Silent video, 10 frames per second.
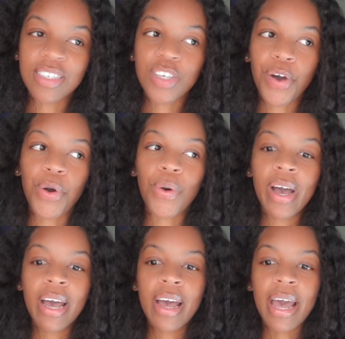So
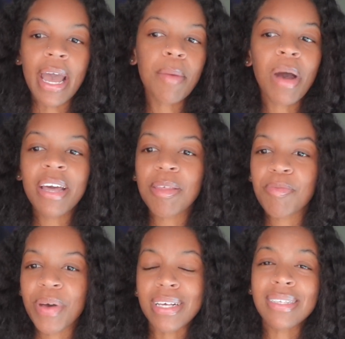am I the
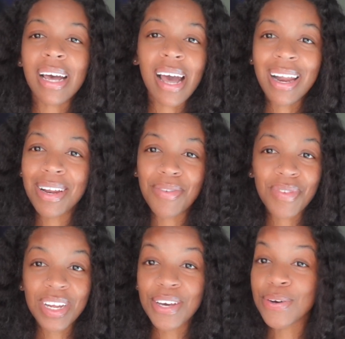best at editing
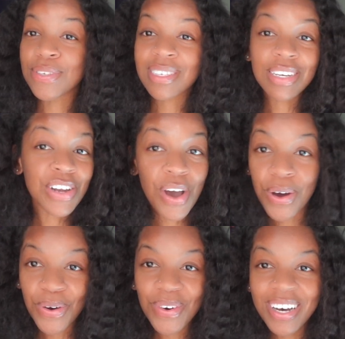videos?
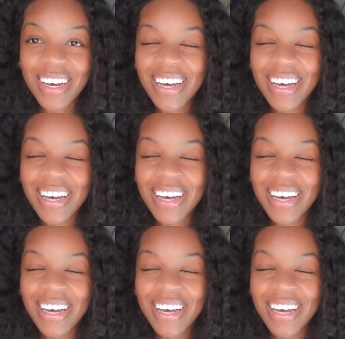No.